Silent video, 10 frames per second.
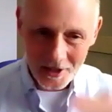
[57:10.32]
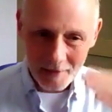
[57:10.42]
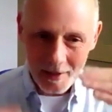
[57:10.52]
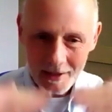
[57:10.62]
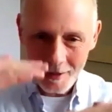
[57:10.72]
going to
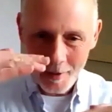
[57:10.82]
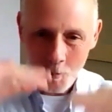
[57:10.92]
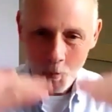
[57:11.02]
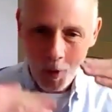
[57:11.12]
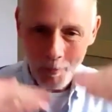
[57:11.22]
be a little bit
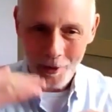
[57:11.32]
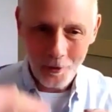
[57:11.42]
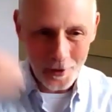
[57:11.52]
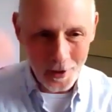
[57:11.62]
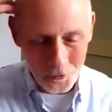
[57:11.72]
one way or
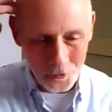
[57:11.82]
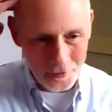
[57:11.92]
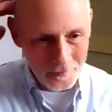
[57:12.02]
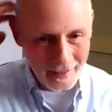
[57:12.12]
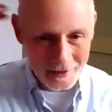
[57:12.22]
the other. I
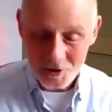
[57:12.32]
think that's